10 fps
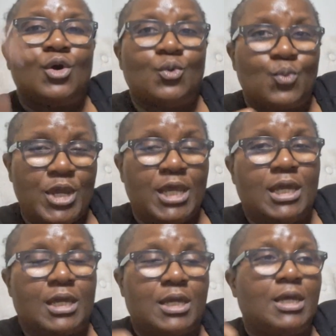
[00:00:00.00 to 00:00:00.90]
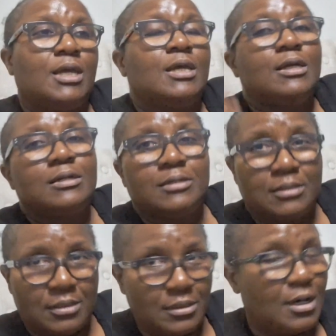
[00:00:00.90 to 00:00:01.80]
a week.
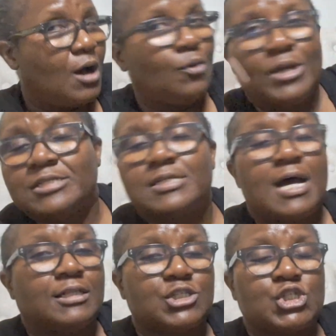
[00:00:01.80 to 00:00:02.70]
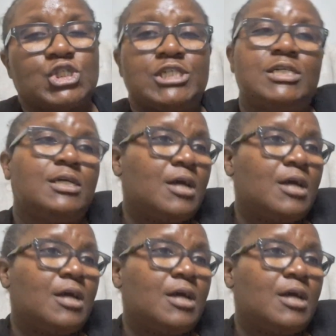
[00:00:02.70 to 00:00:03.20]
Always Dollar Tree.